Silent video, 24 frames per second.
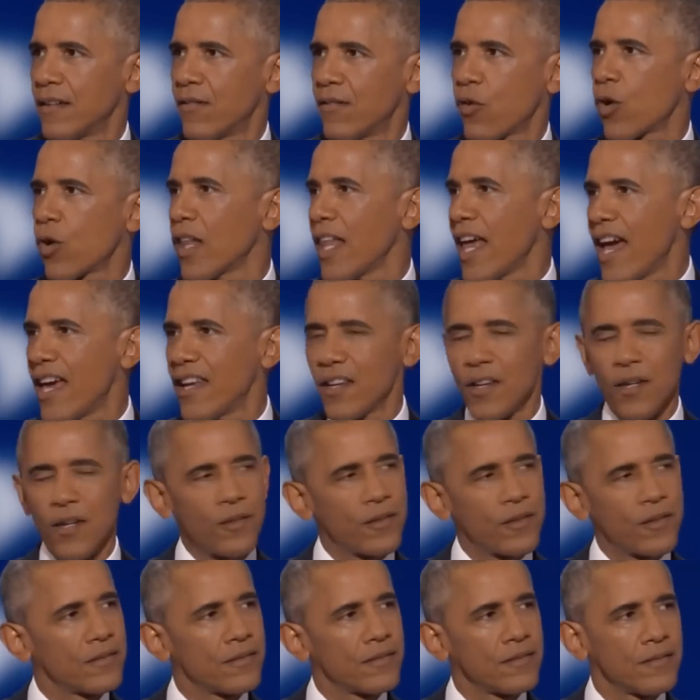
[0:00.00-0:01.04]
of
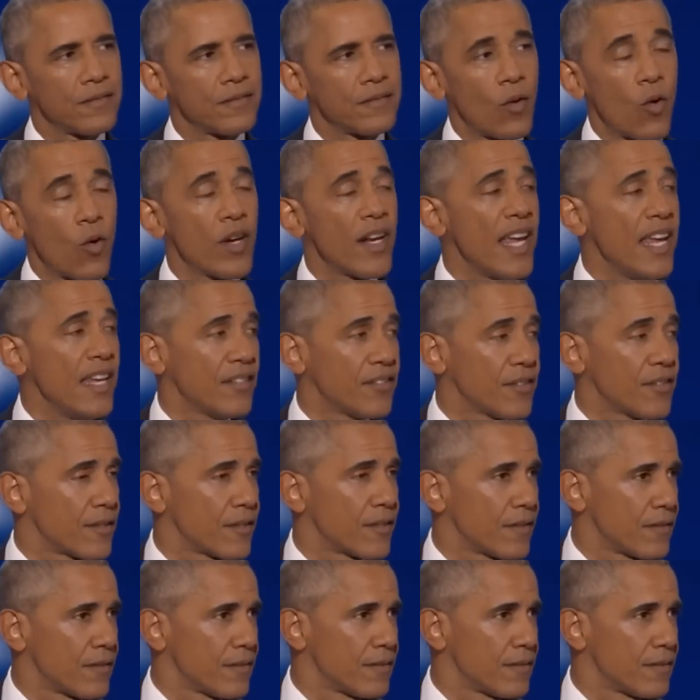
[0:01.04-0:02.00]
Orlando or Nice.